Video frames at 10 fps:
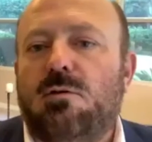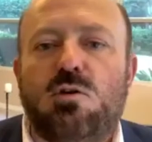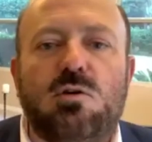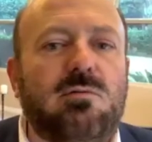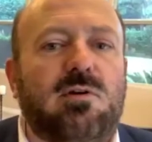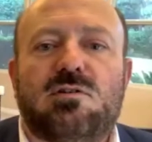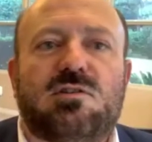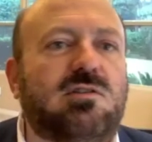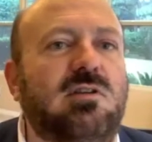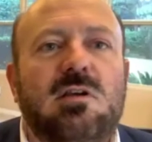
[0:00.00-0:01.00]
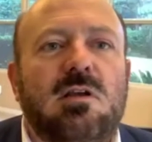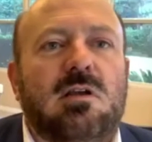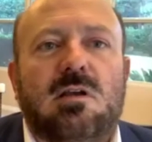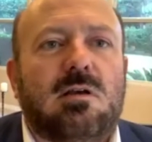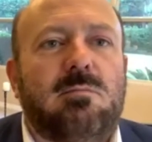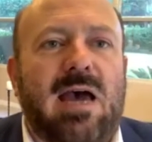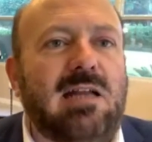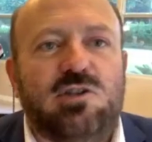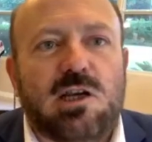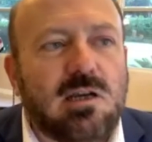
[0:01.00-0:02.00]
universe
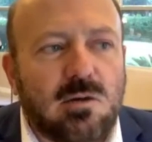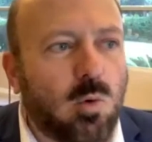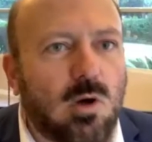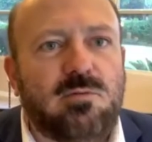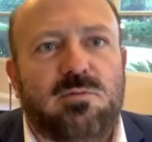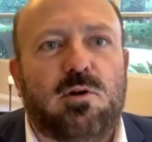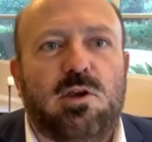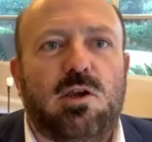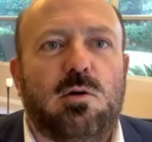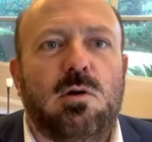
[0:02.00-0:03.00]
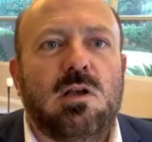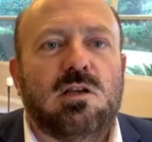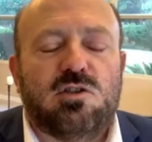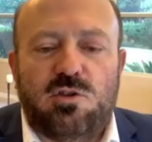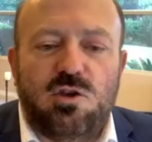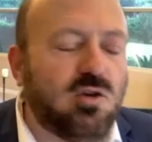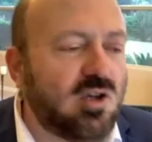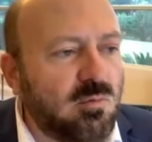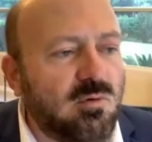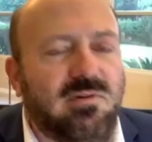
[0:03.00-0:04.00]
magic work for you so that you
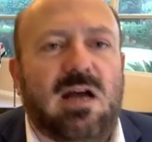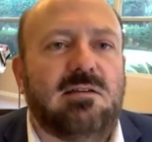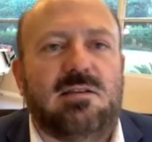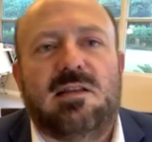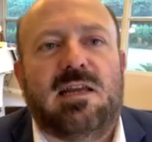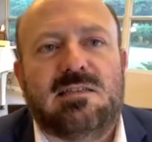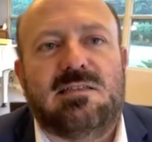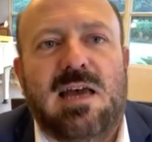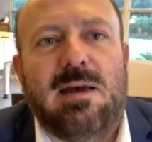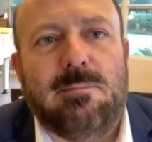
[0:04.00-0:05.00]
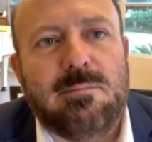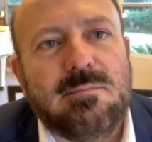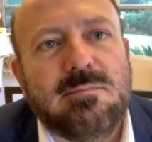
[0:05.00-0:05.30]
can move on to the next step.